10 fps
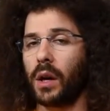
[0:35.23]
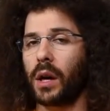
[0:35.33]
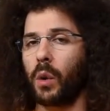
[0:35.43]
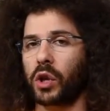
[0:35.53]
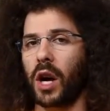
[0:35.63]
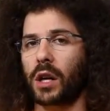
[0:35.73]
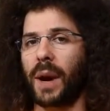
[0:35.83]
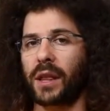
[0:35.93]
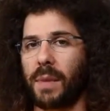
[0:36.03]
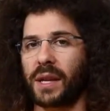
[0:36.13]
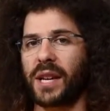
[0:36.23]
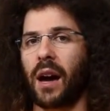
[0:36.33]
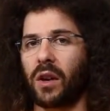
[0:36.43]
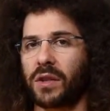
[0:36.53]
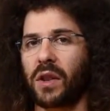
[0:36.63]
Now, we'll talk about the
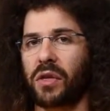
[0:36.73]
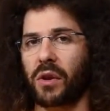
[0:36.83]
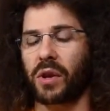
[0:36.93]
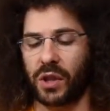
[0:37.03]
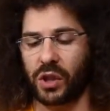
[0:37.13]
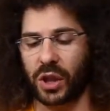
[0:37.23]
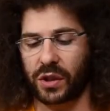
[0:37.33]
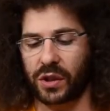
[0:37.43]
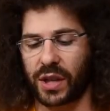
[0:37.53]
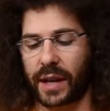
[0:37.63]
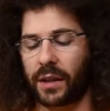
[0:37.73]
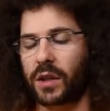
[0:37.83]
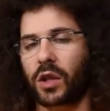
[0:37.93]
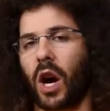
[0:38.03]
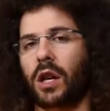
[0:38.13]
mentalities and theories in just a second.
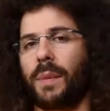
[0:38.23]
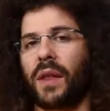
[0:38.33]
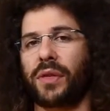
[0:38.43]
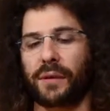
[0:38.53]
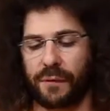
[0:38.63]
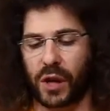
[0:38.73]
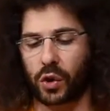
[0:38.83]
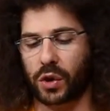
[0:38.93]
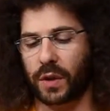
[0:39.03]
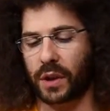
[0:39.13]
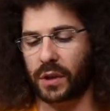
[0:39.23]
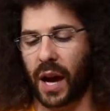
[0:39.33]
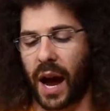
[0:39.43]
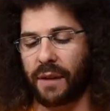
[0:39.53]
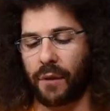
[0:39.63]
Let's talk about the features of this
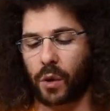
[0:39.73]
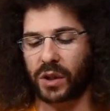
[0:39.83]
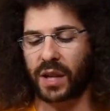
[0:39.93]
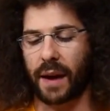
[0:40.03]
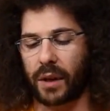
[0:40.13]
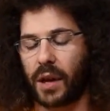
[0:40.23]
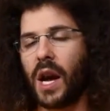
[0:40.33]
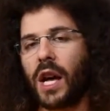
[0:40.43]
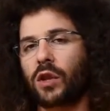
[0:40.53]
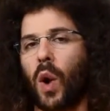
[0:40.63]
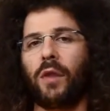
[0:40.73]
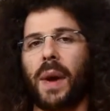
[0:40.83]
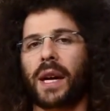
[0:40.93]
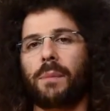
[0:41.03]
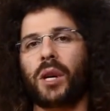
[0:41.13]
iPhone 7.
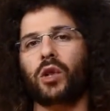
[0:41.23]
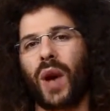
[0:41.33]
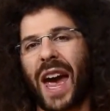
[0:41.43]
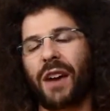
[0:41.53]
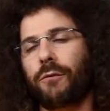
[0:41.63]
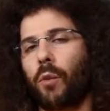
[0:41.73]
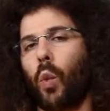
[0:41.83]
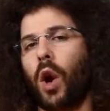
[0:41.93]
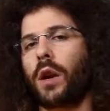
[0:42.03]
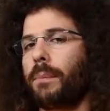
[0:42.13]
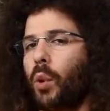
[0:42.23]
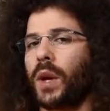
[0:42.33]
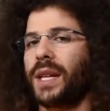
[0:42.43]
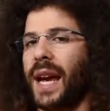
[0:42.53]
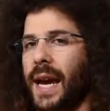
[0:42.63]
12-megapixel
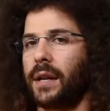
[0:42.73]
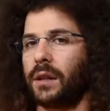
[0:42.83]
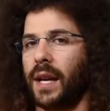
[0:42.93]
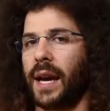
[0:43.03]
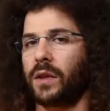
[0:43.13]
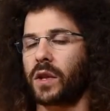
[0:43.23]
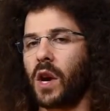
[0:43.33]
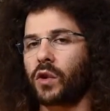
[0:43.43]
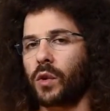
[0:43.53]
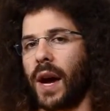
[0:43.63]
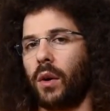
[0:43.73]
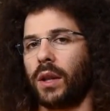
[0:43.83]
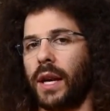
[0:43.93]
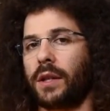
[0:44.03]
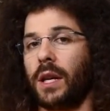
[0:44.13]
f1.8 lens. So now it
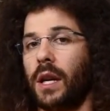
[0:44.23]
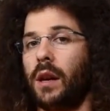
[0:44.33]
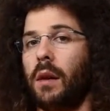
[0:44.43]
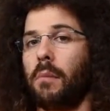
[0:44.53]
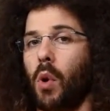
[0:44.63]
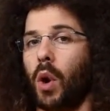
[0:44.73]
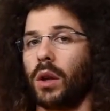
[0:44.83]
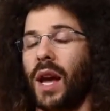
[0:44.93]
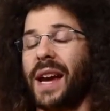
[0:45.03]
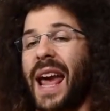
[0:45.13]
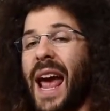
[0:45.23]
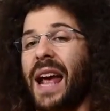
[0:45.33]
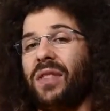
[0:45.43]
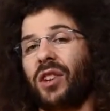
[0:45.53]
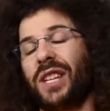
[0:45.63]
lets in more light,
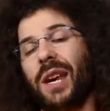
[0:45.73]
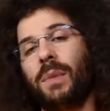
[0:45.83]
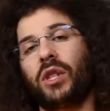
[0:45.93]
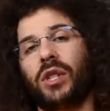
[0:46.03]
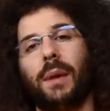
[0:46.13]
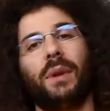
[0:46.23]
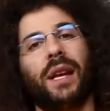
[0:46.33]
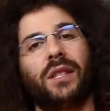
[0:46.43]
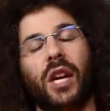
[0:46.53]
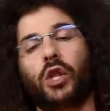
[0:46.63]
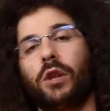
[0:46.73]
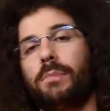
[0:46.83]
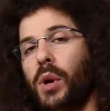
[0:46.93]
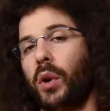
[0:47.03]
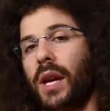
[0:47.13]
and there's image stabilization
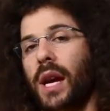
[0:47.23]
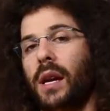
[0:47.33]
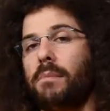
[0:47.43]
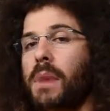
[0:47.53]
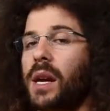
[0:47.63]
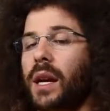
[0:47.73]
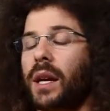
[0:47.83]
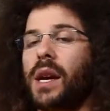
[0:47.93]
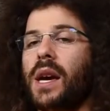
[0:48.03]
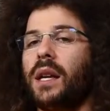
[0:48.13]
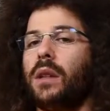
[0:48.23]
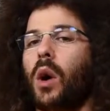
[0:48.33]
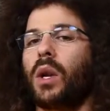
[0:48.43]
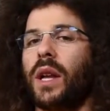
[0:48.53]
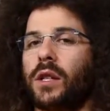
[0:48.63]
built in, meaning in
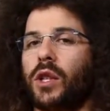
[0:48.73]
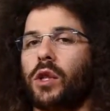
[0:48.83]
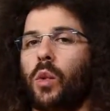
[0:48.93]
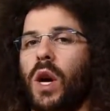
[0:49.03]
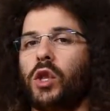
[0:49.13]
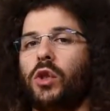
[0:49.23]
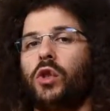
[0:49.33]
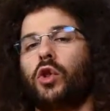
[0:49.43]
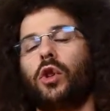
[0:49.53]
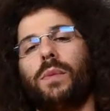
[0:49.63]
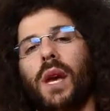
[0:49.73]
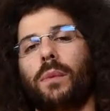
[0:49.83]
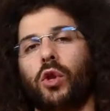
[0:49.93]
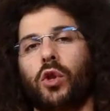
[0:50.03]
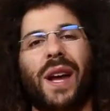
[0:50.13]
lower light situations, you should be able
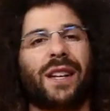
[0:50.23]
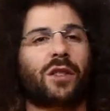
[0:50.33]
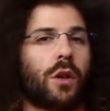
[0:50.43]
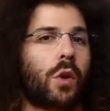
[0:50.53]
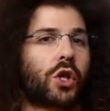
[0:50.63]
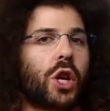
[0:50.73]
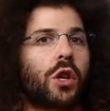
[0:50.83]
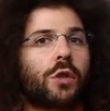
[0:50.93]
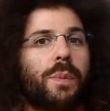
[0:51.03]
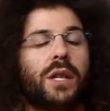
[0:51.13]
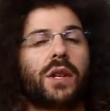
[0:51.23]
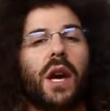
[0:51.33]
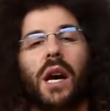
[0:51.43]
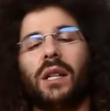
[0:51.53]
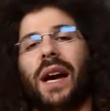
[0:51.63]
to shoot at slower shutter speeds,
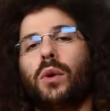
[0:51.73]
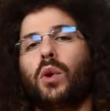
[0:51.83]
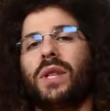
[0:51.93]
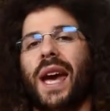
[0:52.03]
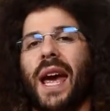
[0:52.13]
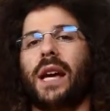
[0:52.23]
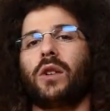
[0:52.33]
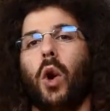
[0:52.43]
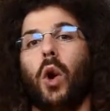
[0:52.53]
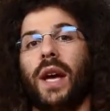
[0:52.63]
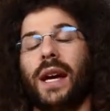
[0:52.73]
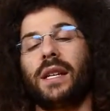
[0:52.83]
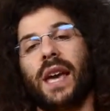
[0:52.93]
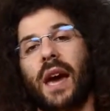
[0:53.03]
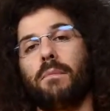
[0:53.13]
allowing you to handhold
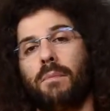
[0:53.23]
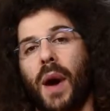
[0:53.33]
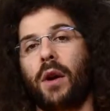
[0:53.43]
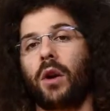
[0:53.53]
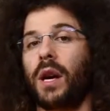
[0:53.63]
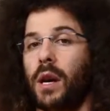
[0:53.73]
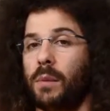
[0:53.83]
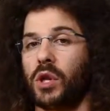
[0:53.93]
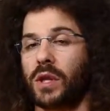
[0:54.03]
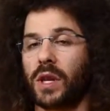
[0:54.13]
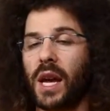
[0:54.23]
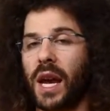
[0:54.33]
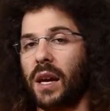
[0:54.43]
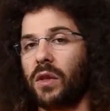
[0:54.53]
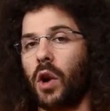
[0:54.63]
and get better images
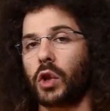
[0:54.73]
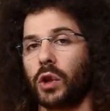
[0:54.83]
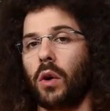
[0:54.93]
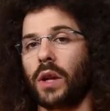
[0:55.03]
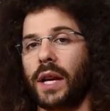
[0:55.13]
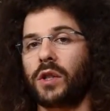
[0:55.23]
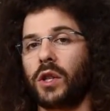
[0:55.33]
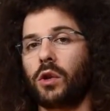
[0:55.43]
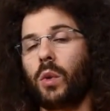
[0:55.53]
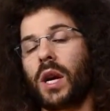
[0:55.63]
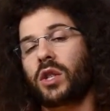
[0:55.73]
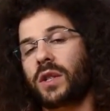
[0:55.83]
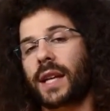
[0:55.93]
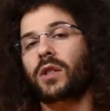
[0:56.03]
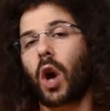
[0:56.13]
in those low light situations.
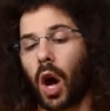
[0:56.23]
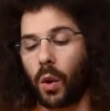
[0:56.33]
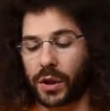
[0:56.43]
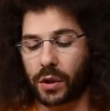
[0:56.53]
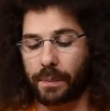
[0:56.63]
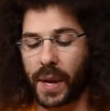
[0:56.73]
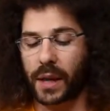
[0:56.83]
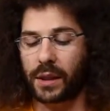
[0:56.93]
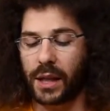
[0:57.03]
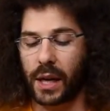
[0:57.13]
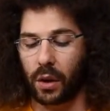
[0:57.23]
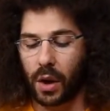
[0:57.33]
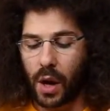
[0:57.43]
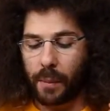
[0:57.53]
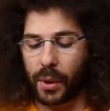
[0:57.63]
That's always a big deal.
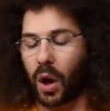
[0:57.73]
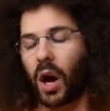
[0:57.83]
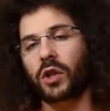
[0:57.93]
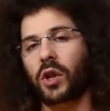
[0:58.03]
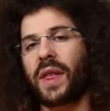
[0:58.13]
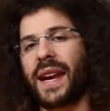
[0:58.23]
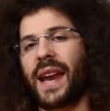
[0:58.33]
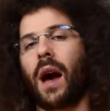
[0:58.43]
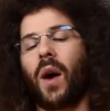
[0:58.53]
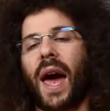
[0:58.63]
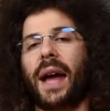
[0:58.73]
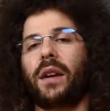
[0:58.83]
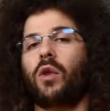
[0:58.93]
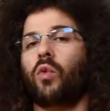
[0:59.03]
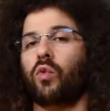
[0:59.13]
But also, they now
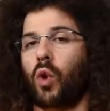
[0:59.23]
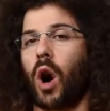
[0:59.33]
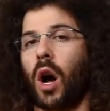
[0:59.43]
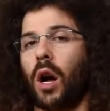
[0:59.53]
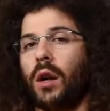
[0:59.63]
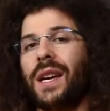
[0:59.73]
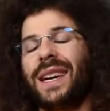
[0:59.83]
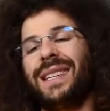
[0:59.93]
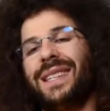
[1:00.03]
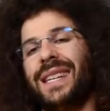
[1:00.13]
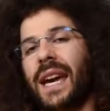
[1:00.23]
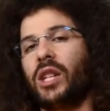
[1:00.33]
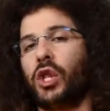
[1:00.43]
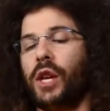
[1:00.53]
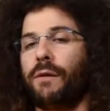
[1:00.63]
added RAW in
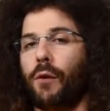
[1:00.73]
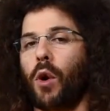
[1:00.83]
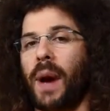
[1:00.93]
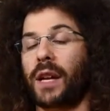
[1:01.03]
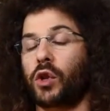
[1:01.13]
DNG format.